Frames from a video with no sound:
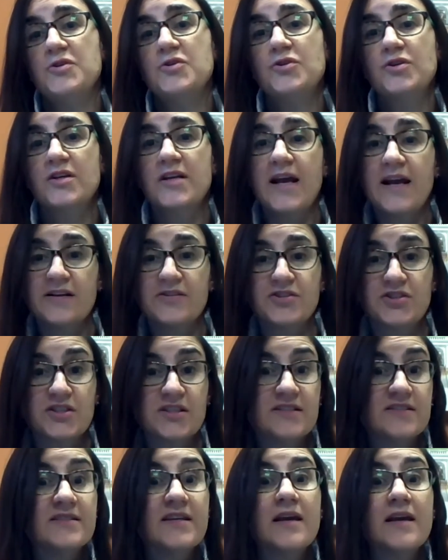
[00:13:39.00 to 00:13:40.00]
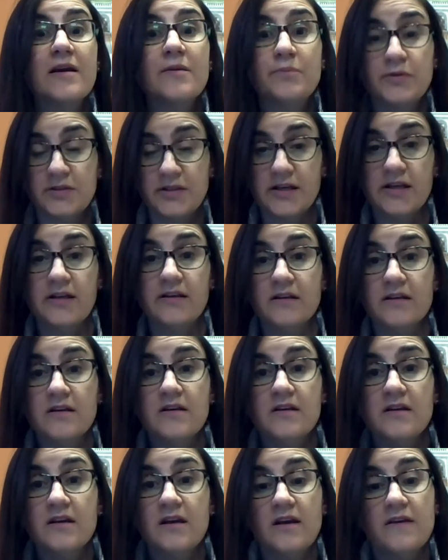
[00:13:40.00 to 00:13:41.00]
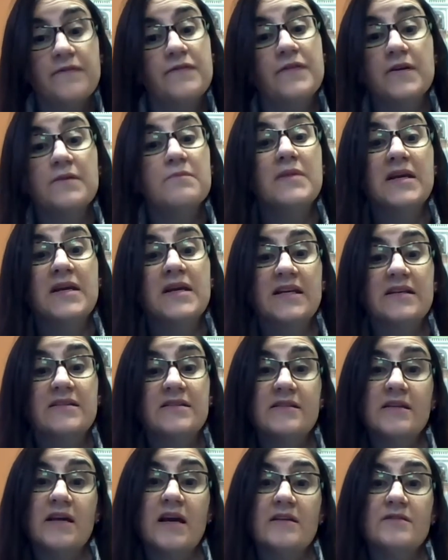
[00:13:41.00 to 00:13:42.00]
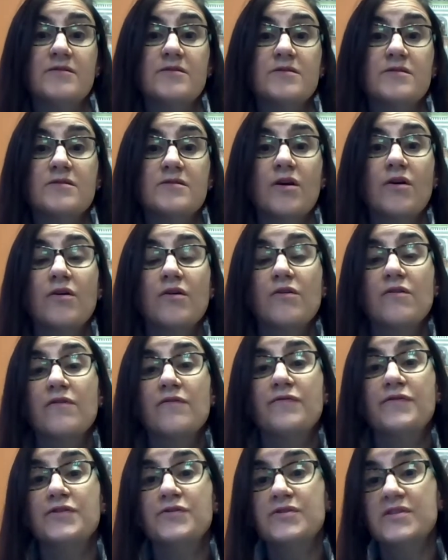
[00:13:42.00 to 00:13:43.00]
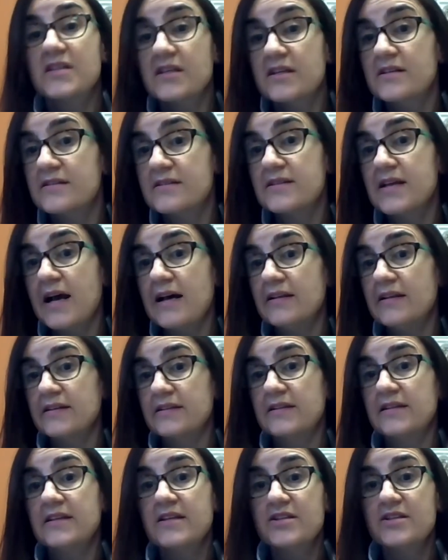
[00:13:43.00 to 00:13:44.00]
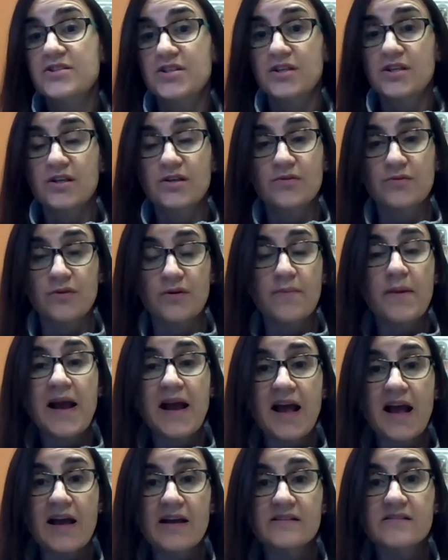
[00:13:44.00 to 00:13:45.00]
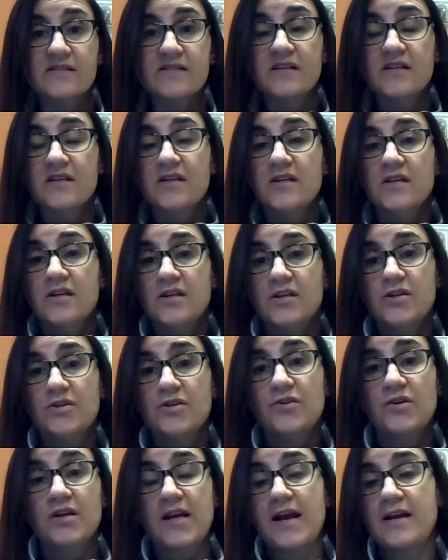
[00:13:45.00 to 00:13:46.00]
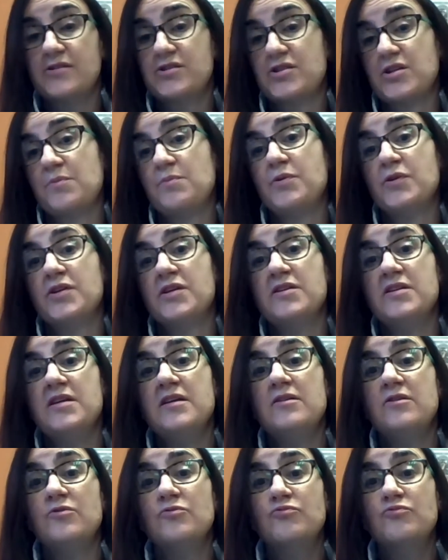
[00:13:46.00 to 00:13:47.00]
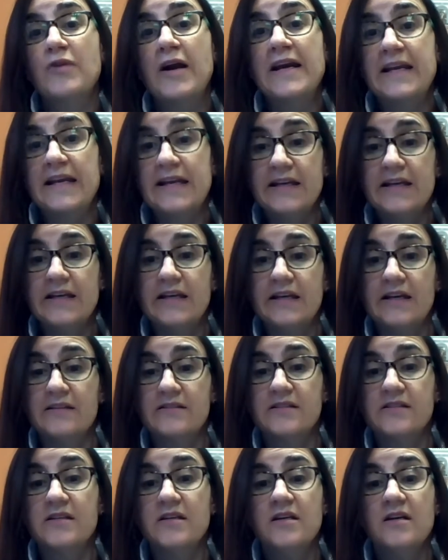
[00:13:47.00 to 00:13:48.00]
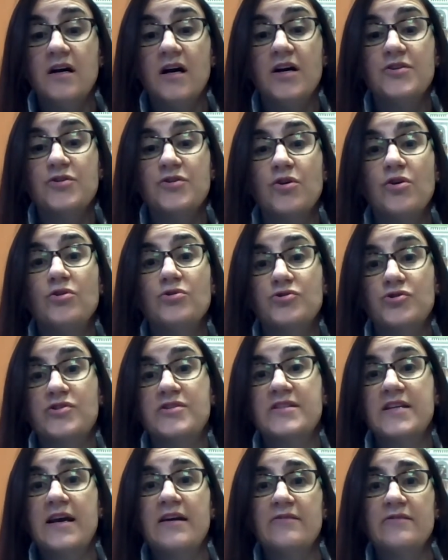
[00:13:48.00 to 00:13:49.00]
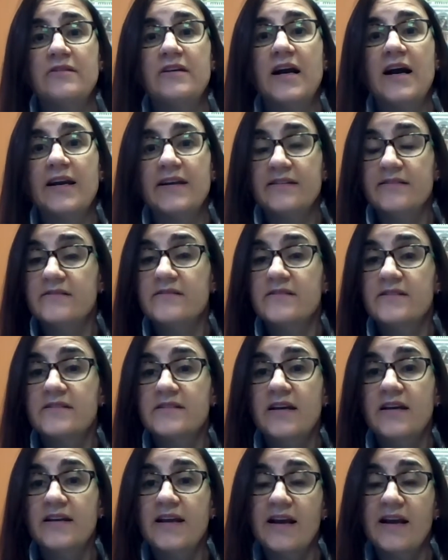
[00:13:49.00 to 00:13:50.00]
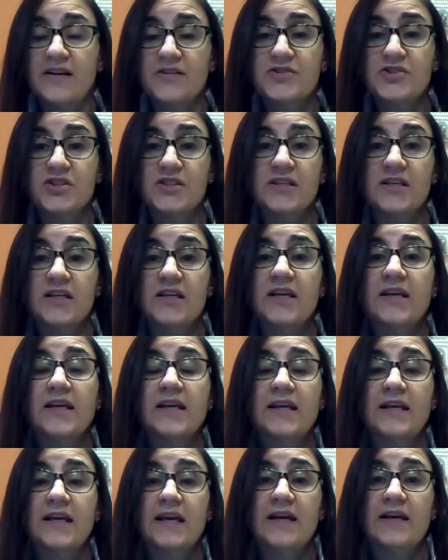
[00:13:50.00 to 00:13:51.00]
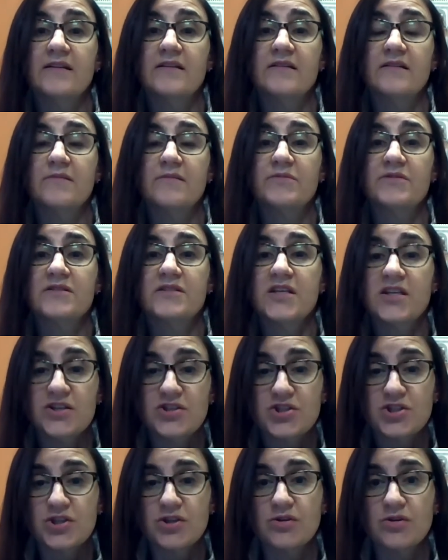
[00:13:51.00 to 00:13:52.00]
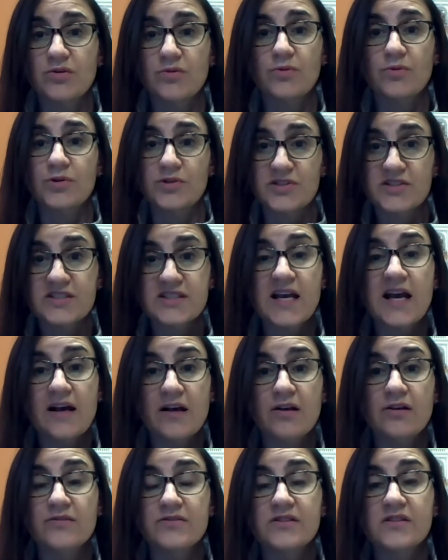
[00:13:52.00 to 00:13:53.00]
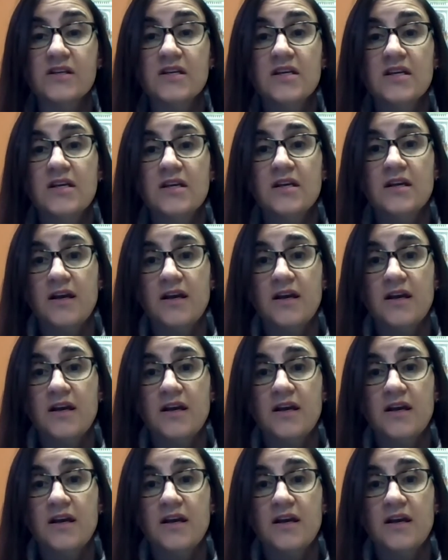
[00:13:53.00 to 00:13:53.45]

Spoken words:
you can actually sample it if it makes sense. So if you see a solid lesion or a mass, you can actually put a needle right in it under ultrasound guidance and actually get tissue or cells